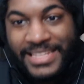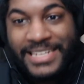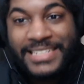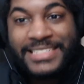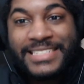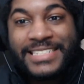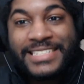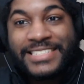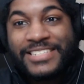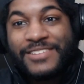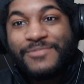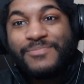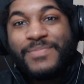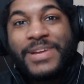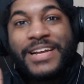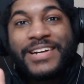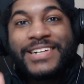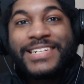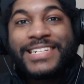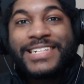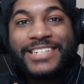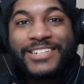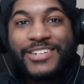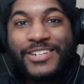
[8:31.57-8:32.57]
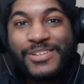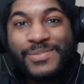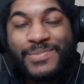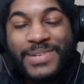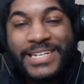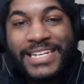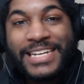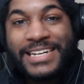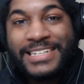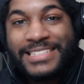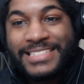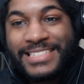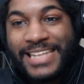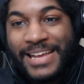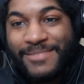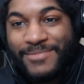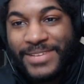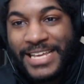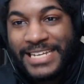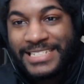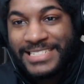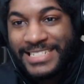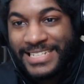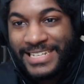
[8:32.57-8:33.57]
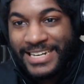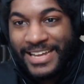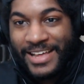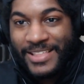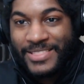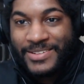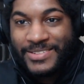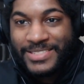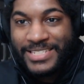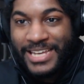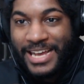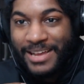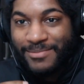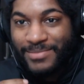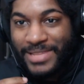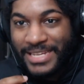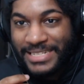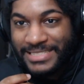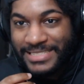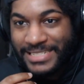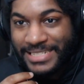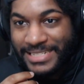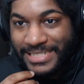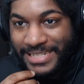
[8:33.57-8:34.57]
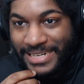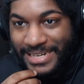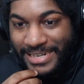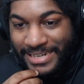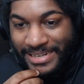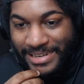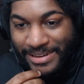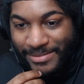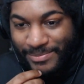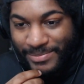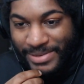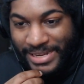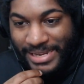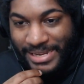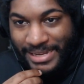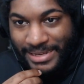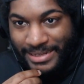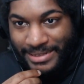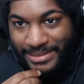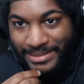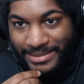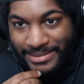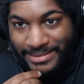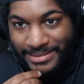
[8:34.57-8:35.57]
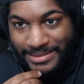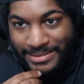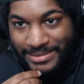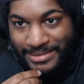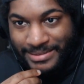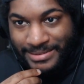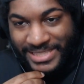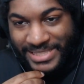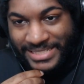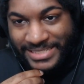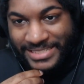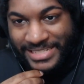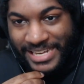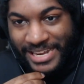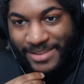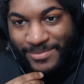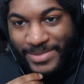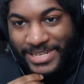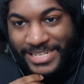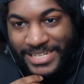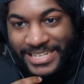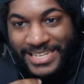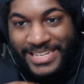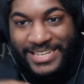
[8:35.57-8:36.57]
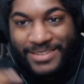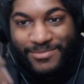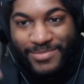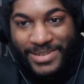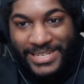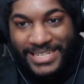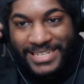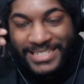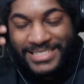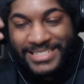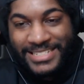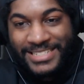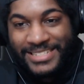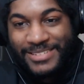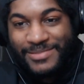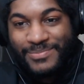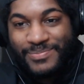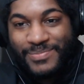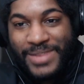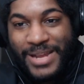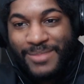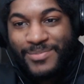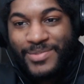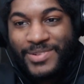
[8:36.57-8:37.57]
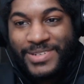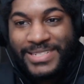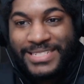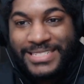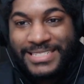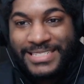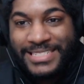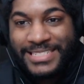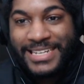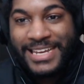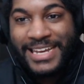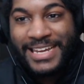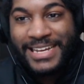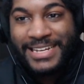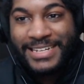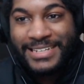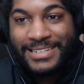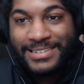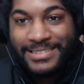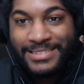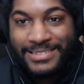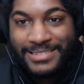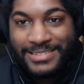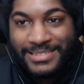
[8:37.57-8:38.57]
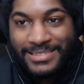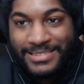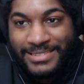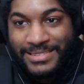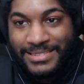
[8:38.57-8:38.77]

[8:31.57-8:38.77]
And this is a miracle because I'm guessing in other timelines he didn't come back. But this time he did because of the memories he had.